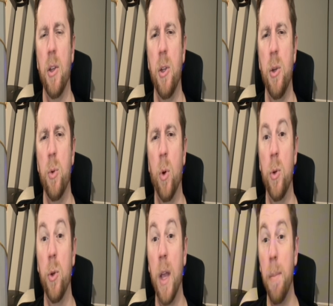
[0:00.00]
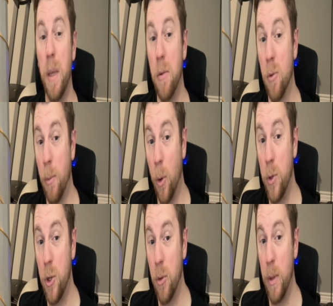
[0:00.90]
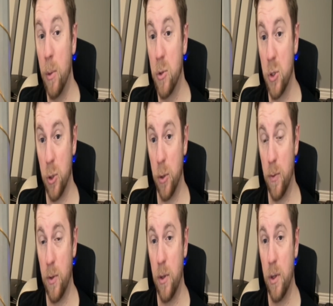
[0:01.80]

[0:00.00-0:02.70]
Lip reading: You can be remote. You can be reserved.